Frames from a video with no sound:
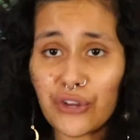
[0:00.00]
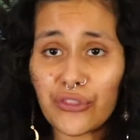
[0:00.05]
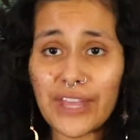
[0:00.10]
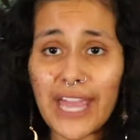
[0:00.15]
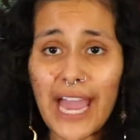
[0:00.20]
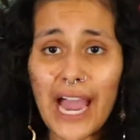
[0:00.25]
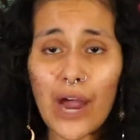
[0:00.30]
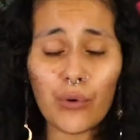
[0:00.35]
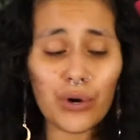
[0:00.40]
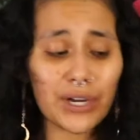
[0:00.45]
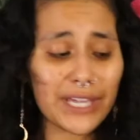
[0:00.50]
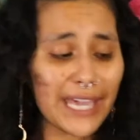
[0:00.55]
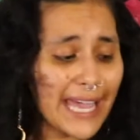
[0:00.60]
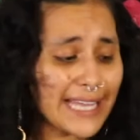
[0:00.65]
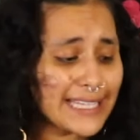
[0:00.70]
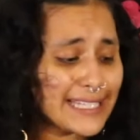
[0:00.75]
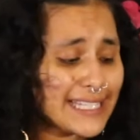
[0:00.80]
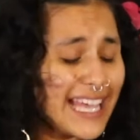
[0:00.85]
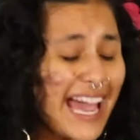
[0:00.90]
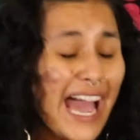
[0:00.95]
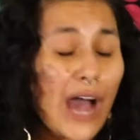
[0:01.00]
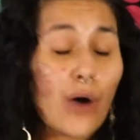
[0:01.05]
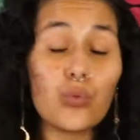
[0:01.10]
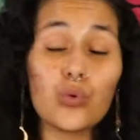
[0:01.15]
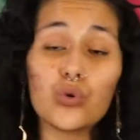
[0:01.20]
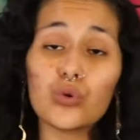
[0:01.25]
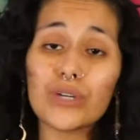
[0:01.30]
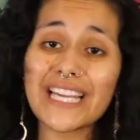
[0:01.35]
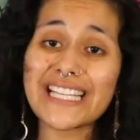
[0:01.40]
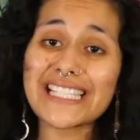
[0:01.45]
the owl
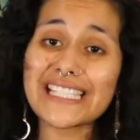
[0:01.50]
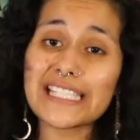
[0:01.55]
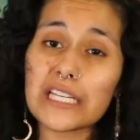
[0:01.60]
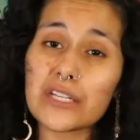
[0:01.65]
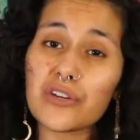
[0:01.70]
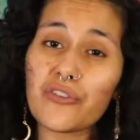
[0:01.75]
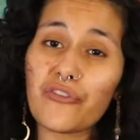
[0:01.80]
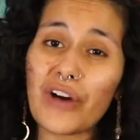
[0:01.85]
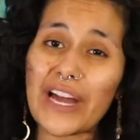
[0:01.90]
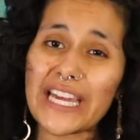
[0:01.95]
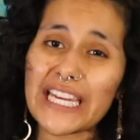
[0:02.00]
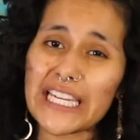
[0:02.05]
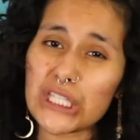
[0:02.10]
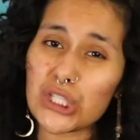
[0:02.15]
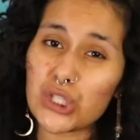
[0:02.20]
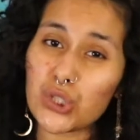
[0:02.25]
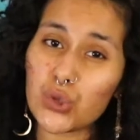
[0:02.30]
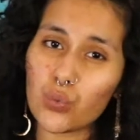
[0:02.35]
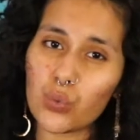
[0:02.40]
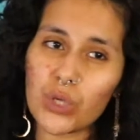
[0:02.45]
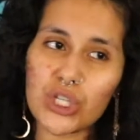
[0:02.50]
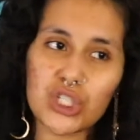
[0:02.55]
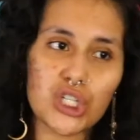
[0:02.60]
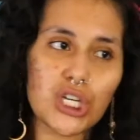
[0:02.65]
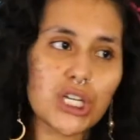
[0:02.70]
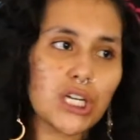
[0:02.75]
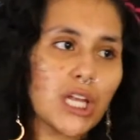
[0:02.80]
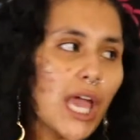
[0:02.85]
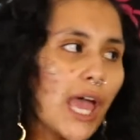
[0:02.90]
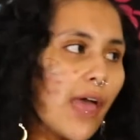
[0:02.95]
can signify
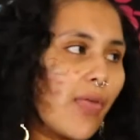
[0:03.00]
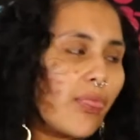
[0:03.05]
intuition.